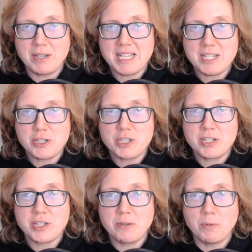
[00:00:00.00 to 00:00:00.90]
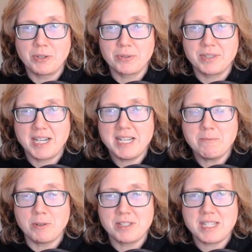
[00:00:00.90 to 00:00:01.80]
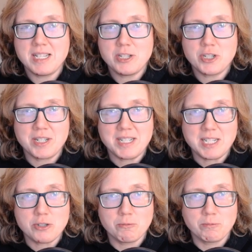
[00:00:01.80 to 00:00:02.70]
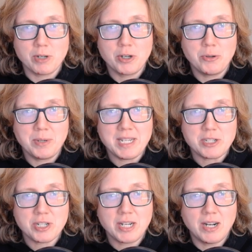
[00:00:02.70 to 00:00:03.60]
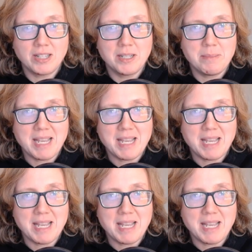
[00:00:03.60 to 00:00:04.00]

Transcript: each digit 1 through 9 once each in each row, each column,